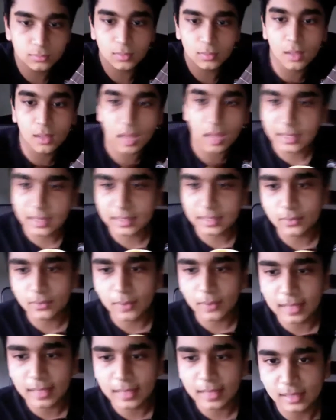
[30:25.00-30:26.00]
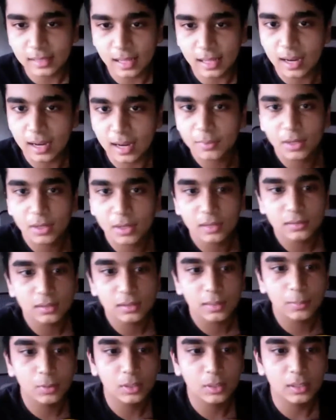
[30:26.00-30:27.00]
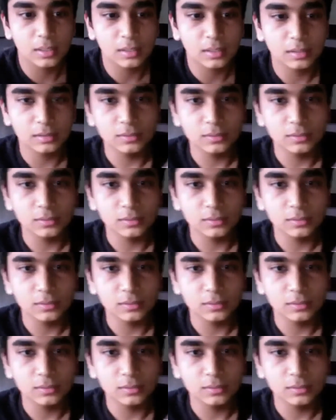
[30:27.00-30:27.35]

I didn't quite get that. I'm not able to hear you.